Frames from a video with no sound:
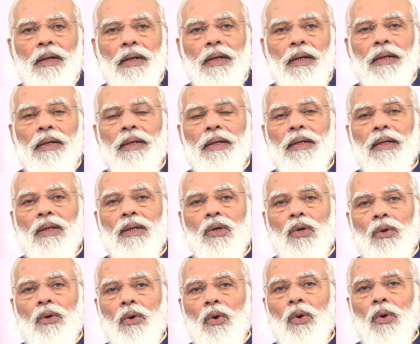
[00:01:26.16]
Leading
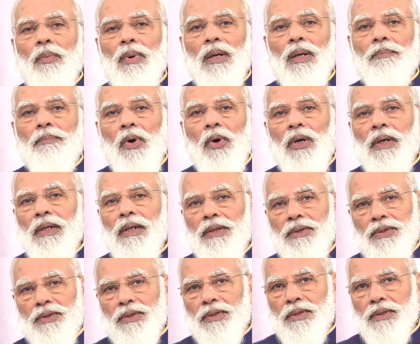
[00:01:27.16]
global
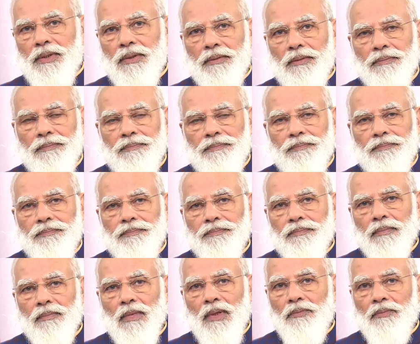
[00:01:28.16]
bodies
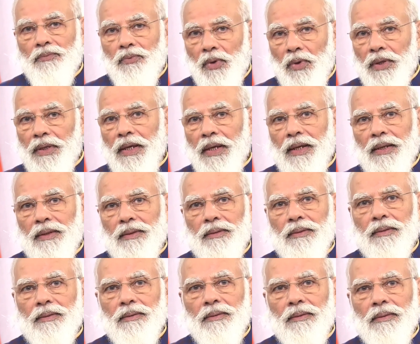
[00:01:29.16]

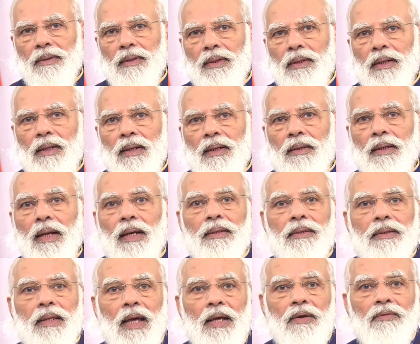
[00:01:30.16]
project that
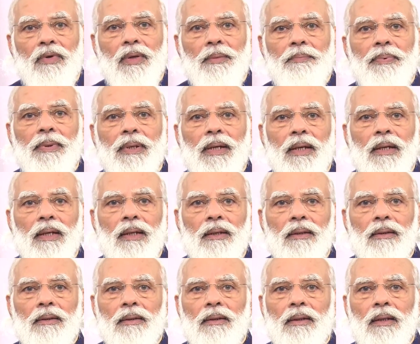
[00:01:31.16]
there will be a
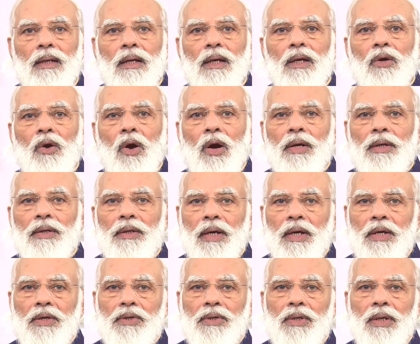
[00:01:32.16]

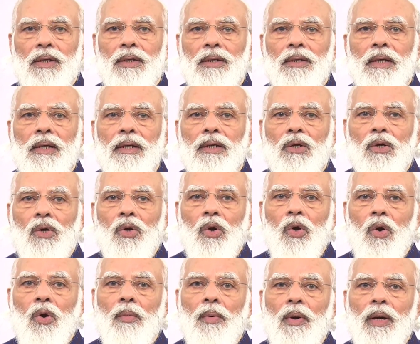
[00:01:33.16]
contraction in
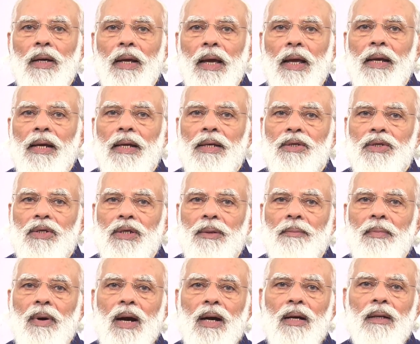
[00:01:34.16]
global energy
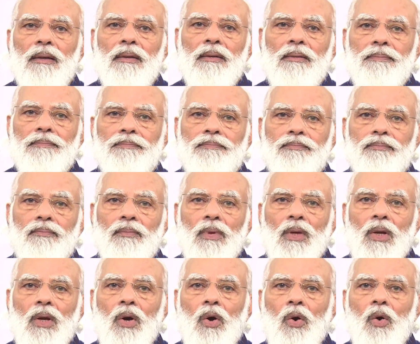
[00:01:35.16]
demand
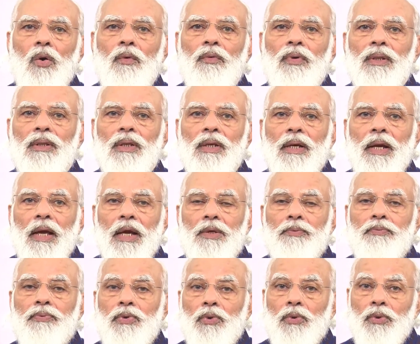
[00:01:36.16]
over the
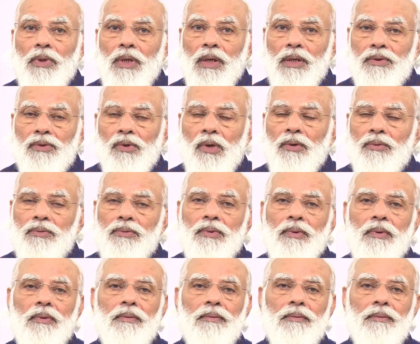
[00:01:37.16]
next few years also.